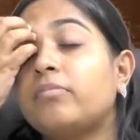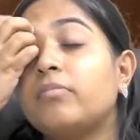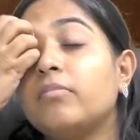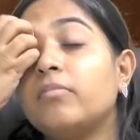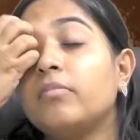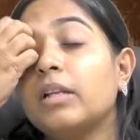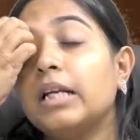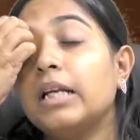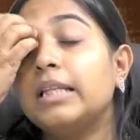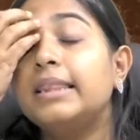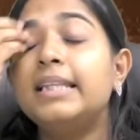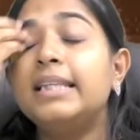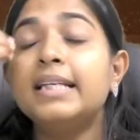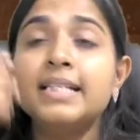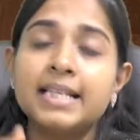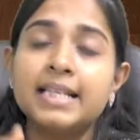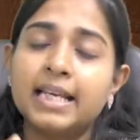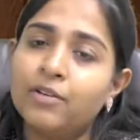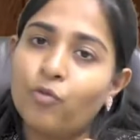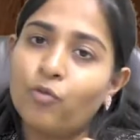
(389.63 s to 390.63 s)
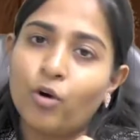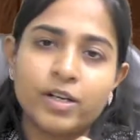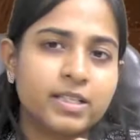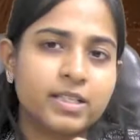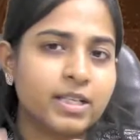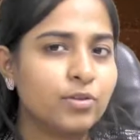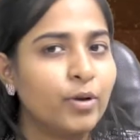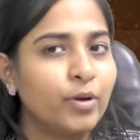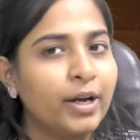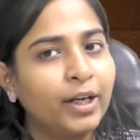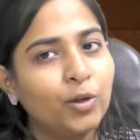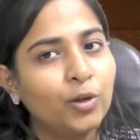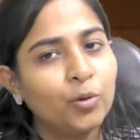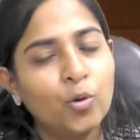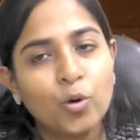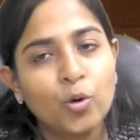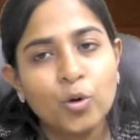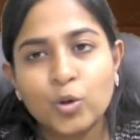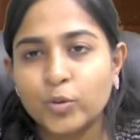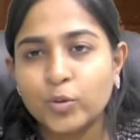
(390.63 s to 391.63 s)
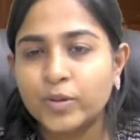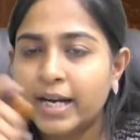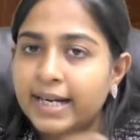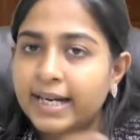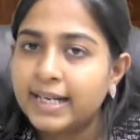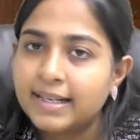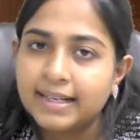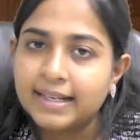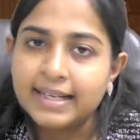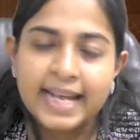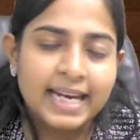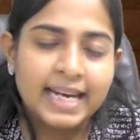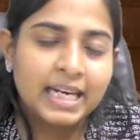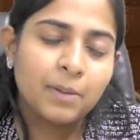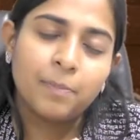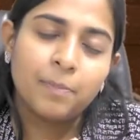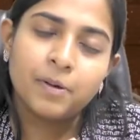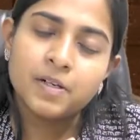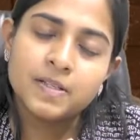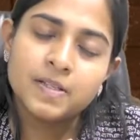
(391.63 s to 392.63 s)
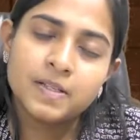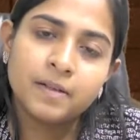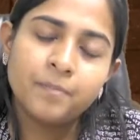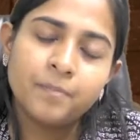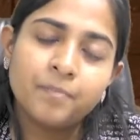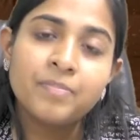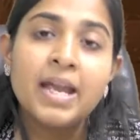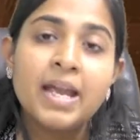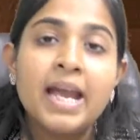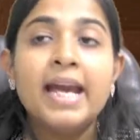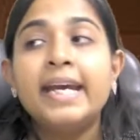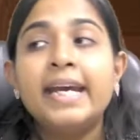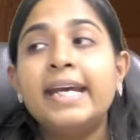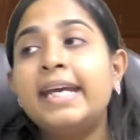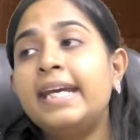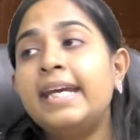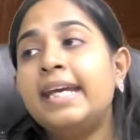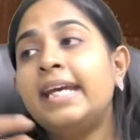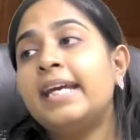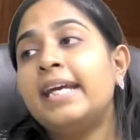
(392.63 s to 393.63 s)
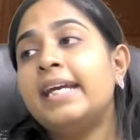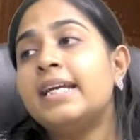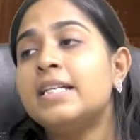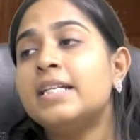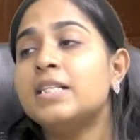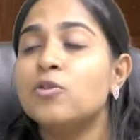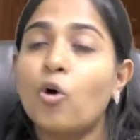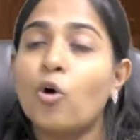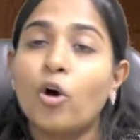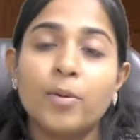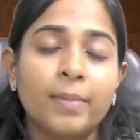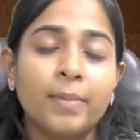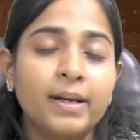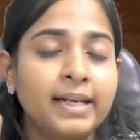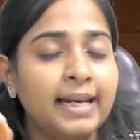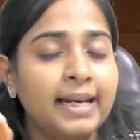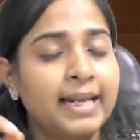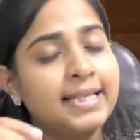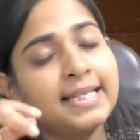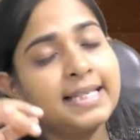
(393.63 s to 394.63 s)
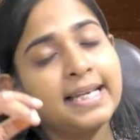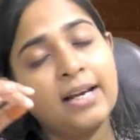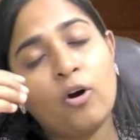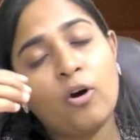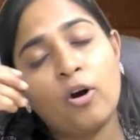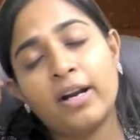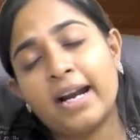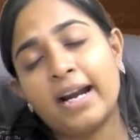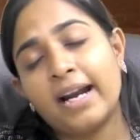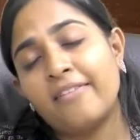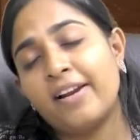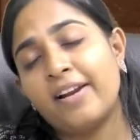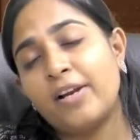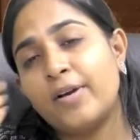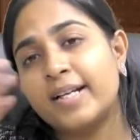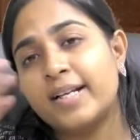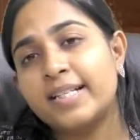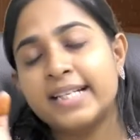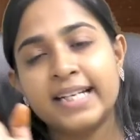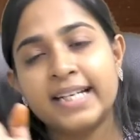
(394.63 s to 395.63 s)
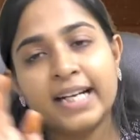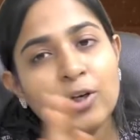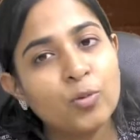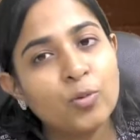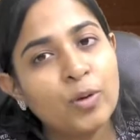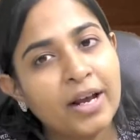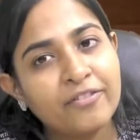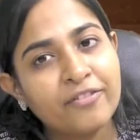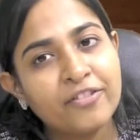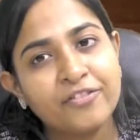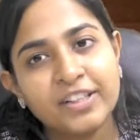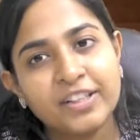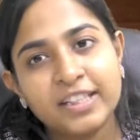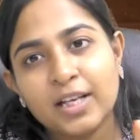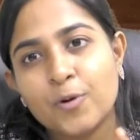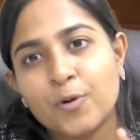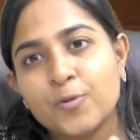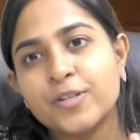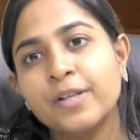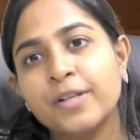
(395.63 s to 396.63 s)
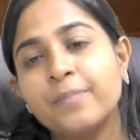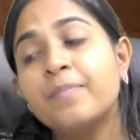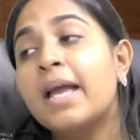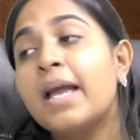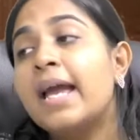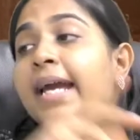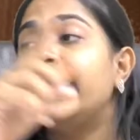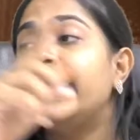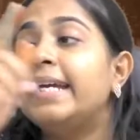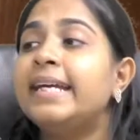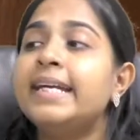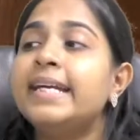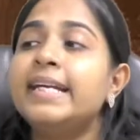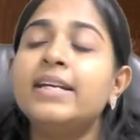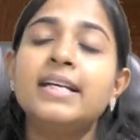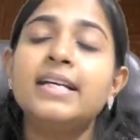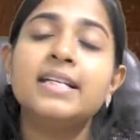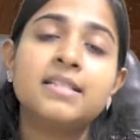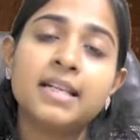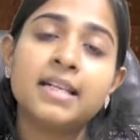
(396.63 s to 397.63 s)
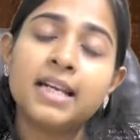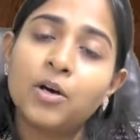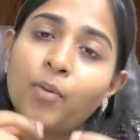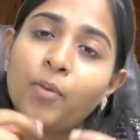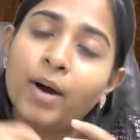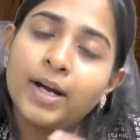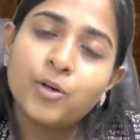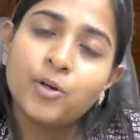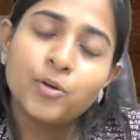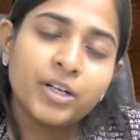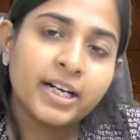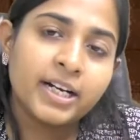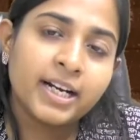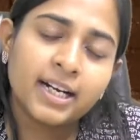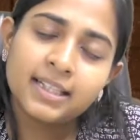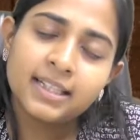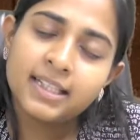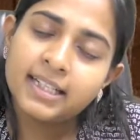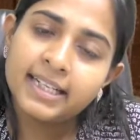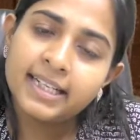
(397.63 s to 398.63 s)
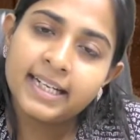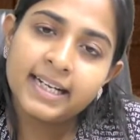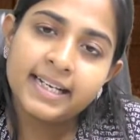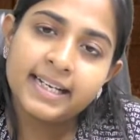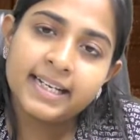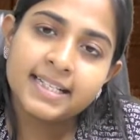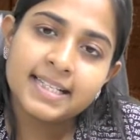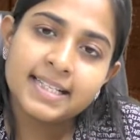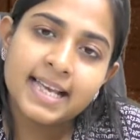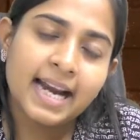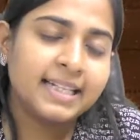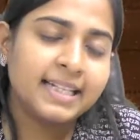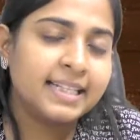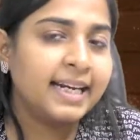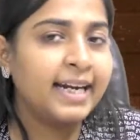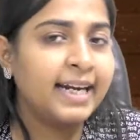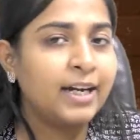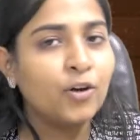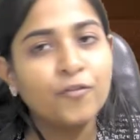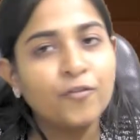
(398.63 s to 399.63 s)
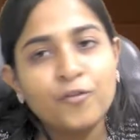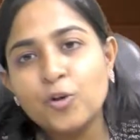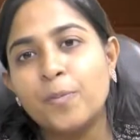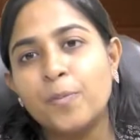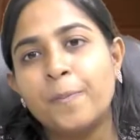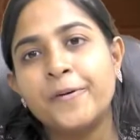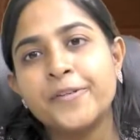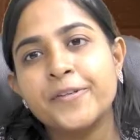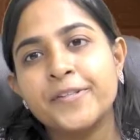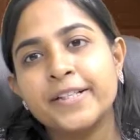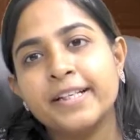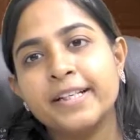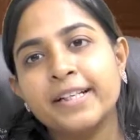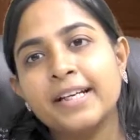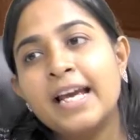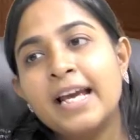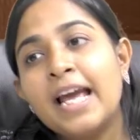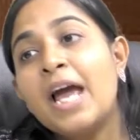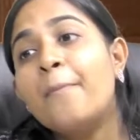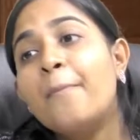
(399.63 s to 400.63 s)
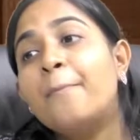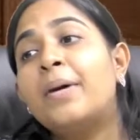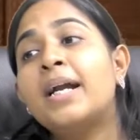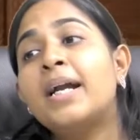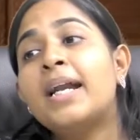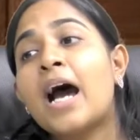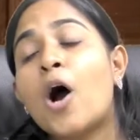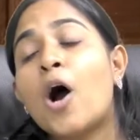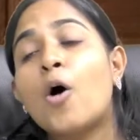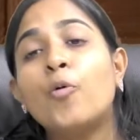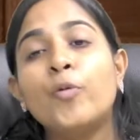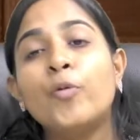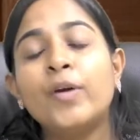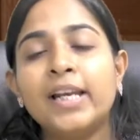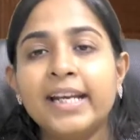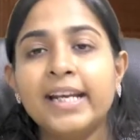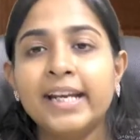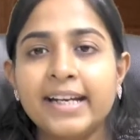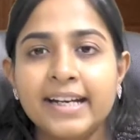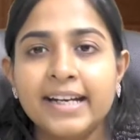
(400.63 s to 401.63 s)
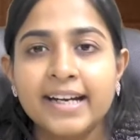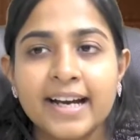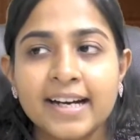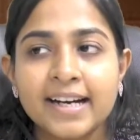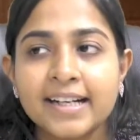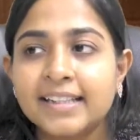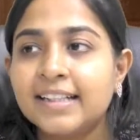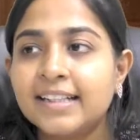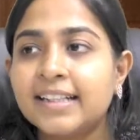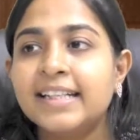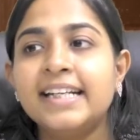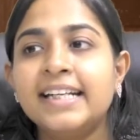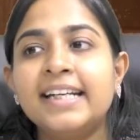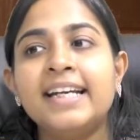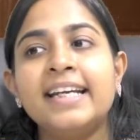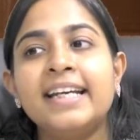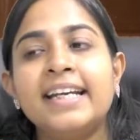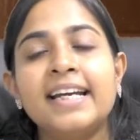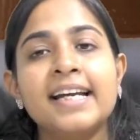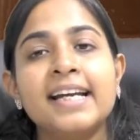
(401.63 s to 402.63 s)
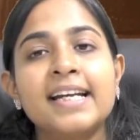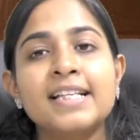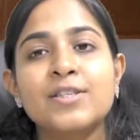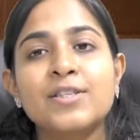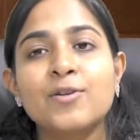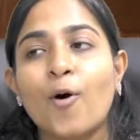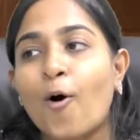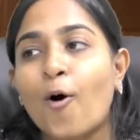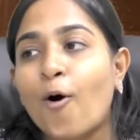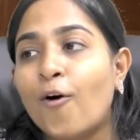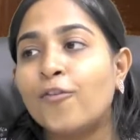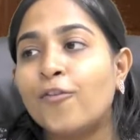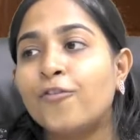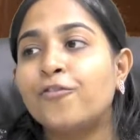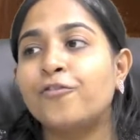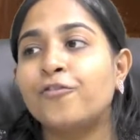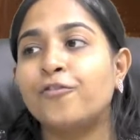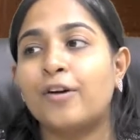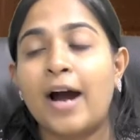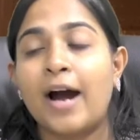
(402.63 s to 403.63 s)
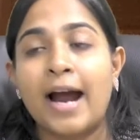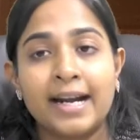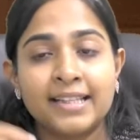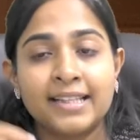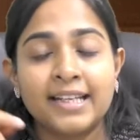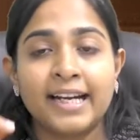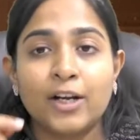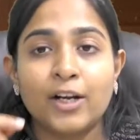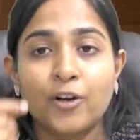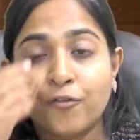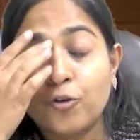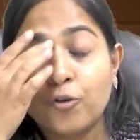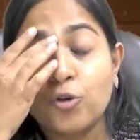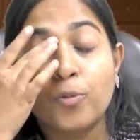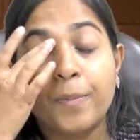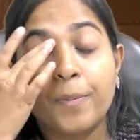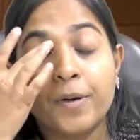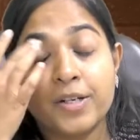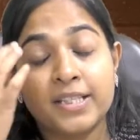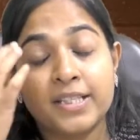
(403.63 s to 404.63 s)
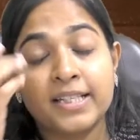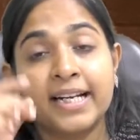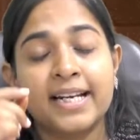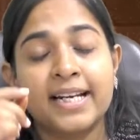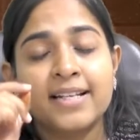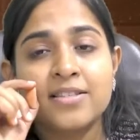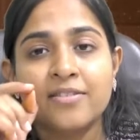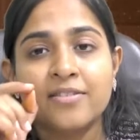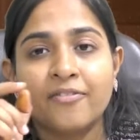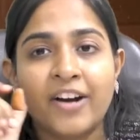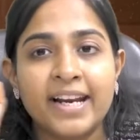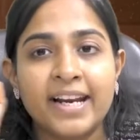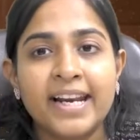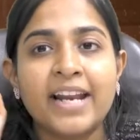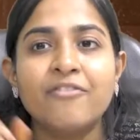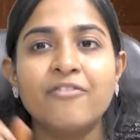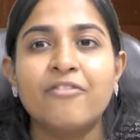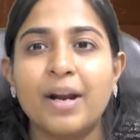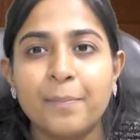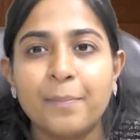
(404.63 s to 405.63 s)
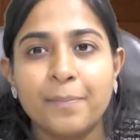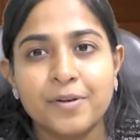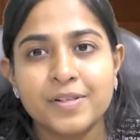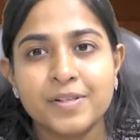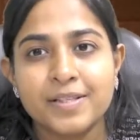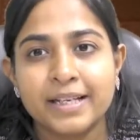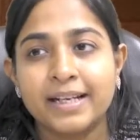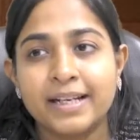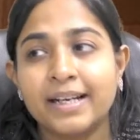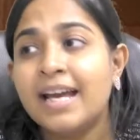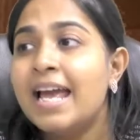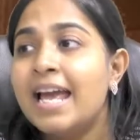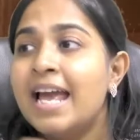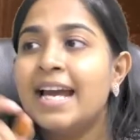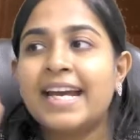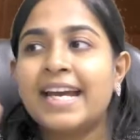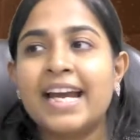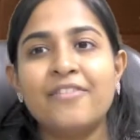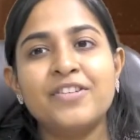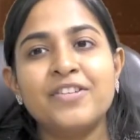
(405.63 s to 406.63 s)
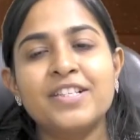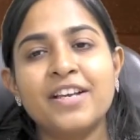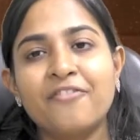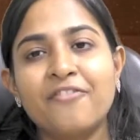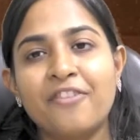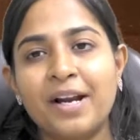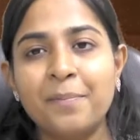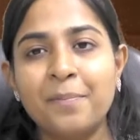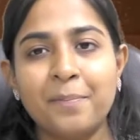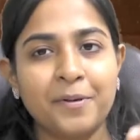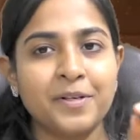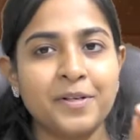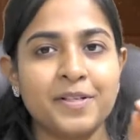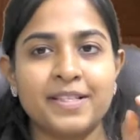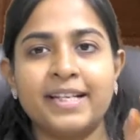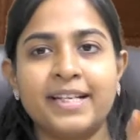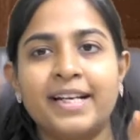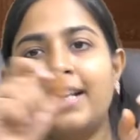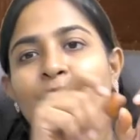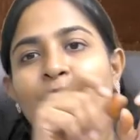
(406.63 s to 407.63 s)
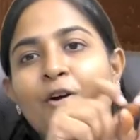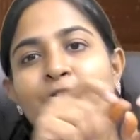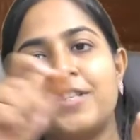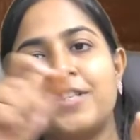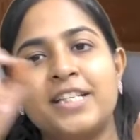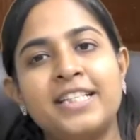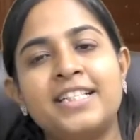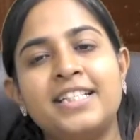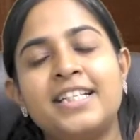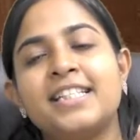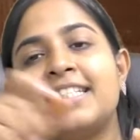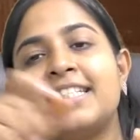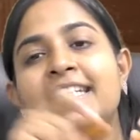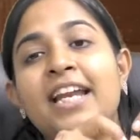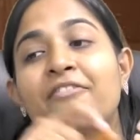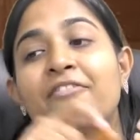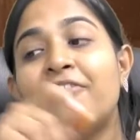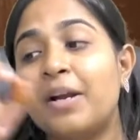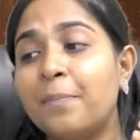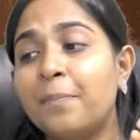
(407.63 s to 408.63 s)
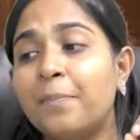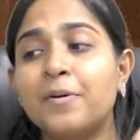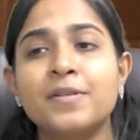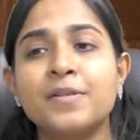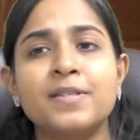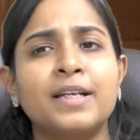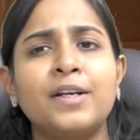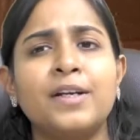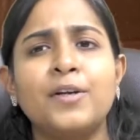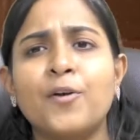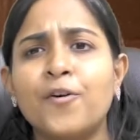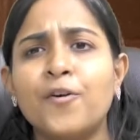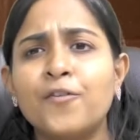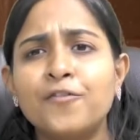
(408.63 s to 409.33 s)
This invoice is going to go to that Delhi person. He is normally, let's say contract value exceeded 2,50,000. He is required to deduct the TDS at the rate of 2%. But how will he deduct the TDS of at the rate of 2%? It is 1 and 1%. Can we say 1% of CGST and 1% of